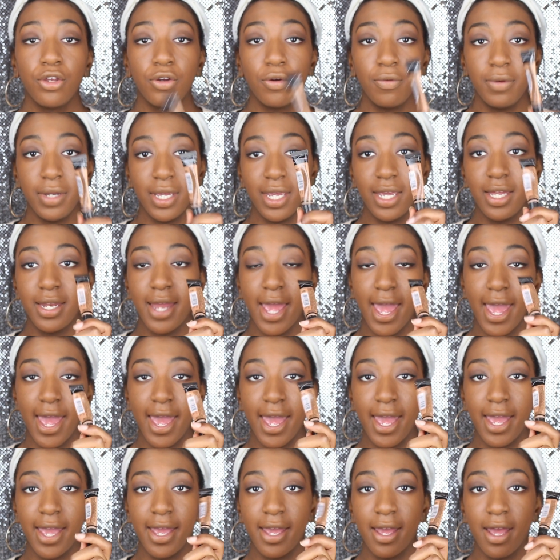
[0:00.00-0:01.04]
You'll need
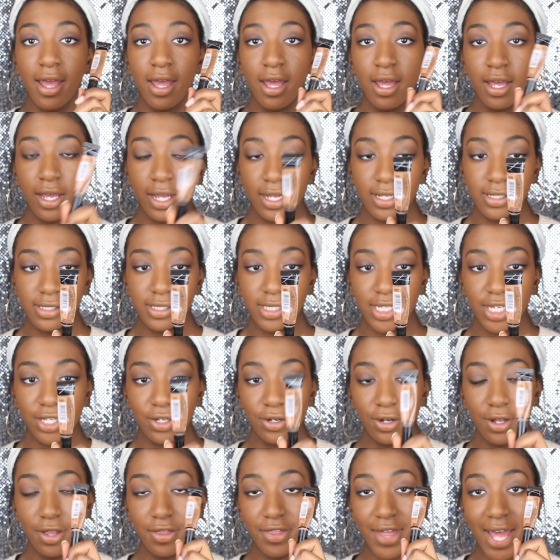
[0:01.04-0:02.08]
a
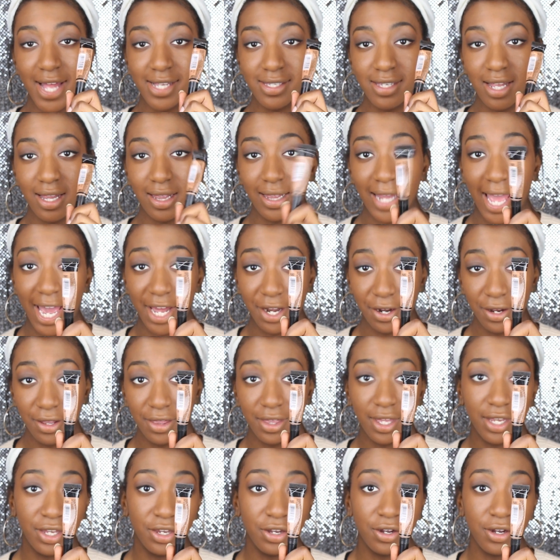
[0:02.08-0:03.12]
concealer that's lighter
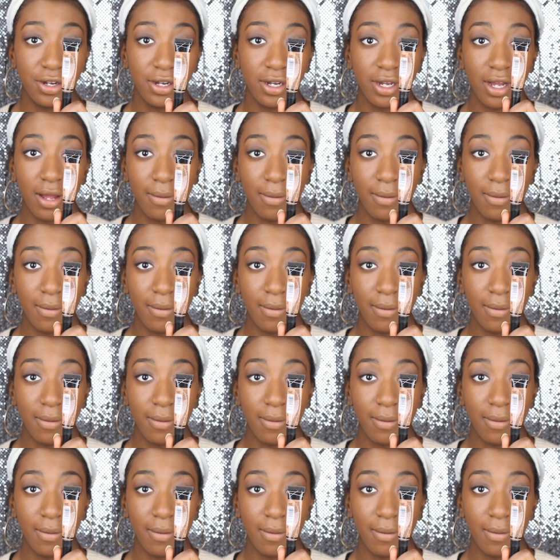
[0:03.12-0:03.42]
than your